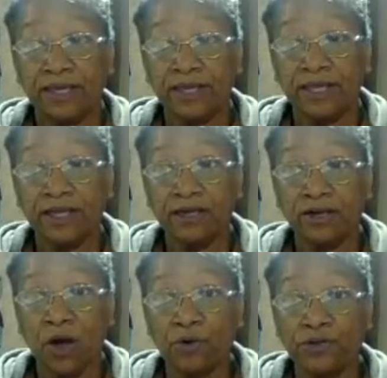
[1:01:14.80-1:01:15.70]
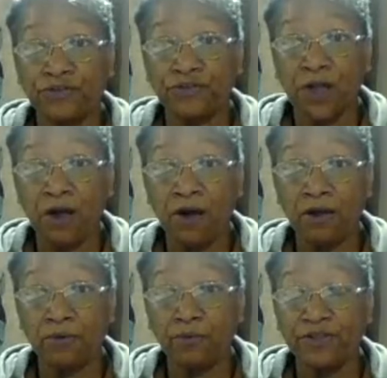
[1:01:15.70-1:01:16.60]
it gonna
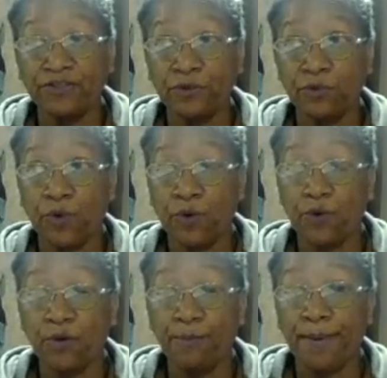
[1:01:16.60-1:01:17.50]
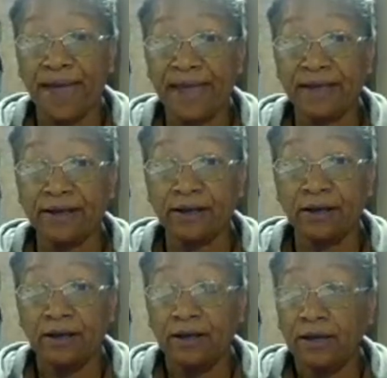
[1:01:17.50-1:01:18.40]
start with the World Bank.
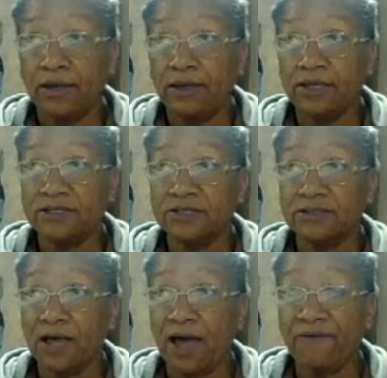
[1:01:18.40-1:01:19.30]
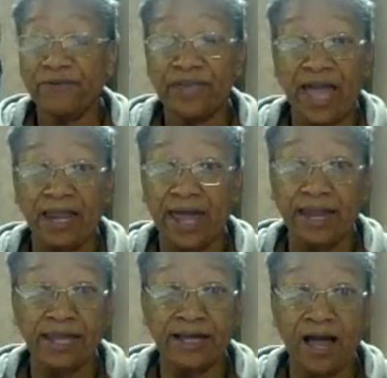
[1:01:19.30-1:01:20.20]
It's I forgot
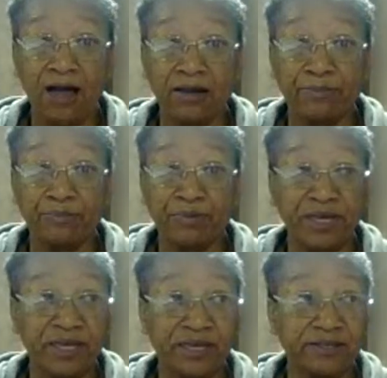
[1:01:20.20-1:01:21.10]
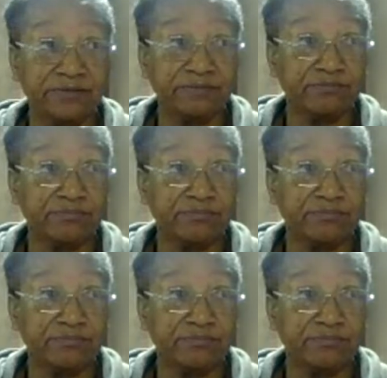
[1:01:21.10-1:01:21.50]
how they call it, BCIAC